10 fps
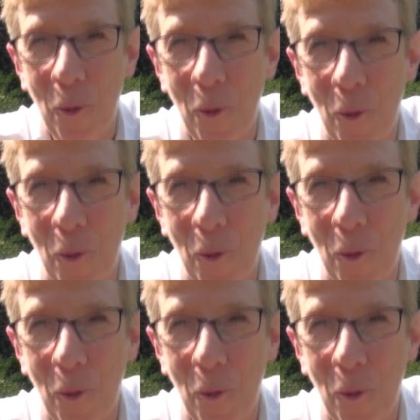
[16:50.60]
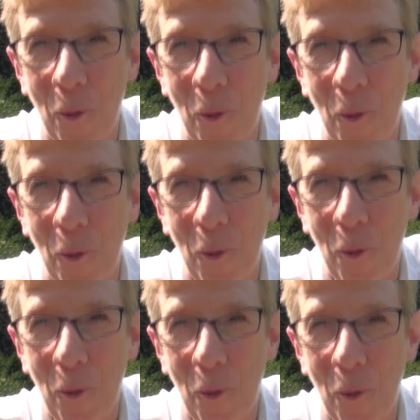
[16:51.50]

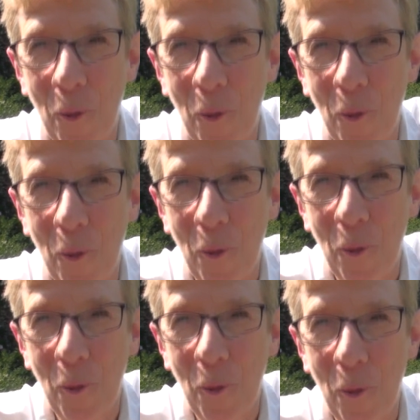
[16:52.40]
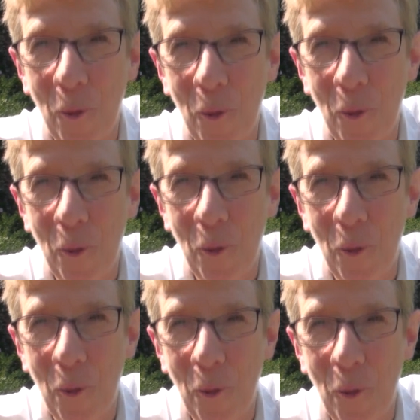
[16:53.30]

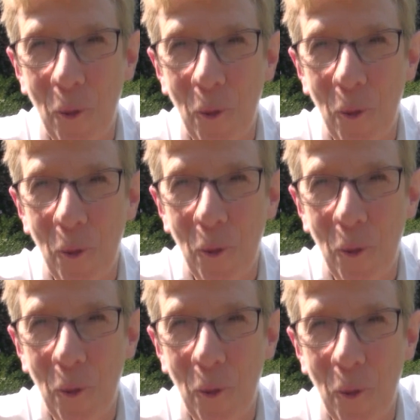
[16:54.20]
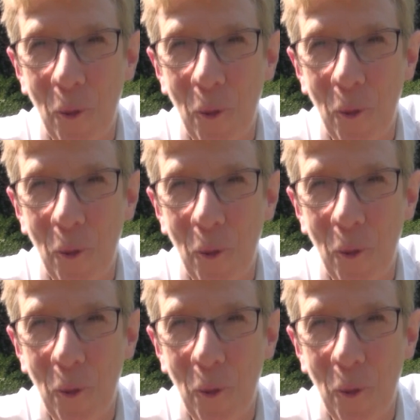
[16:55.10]
[no speech]